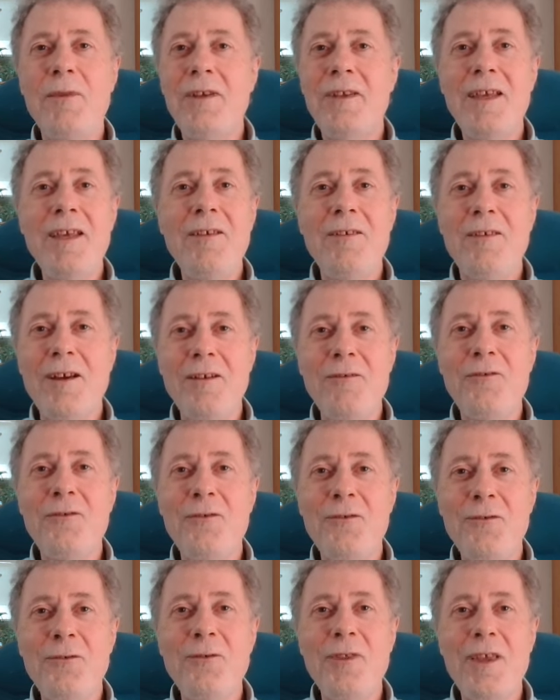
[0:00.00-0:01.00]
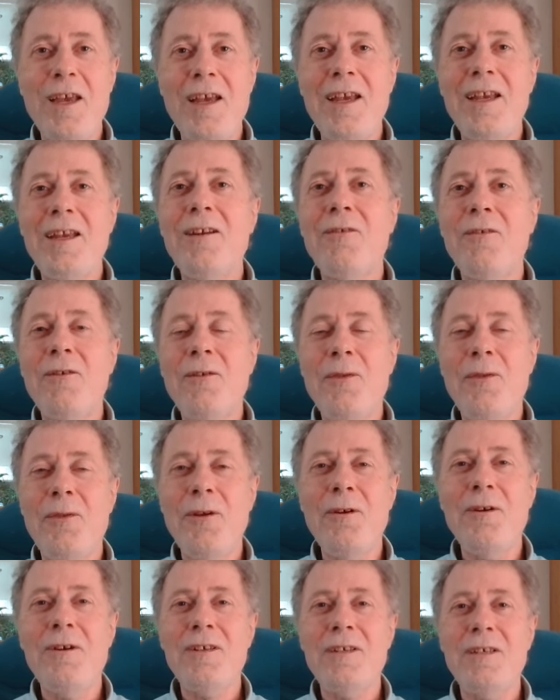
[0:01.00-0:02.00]
It is, after all, their inner
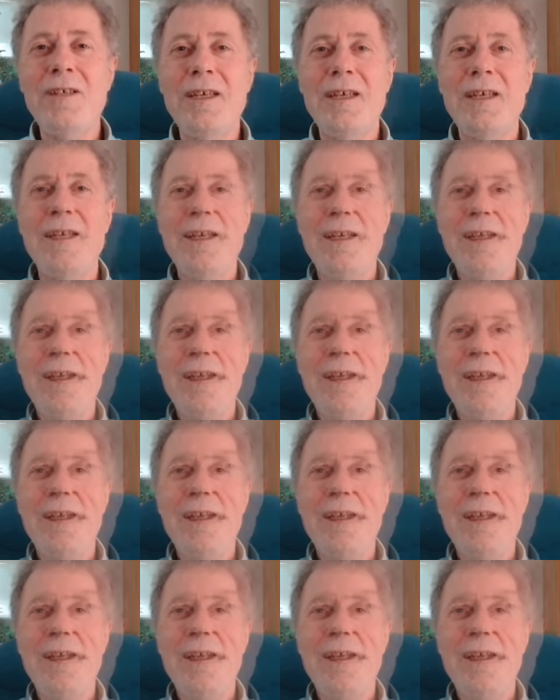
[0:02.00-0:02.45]
authority.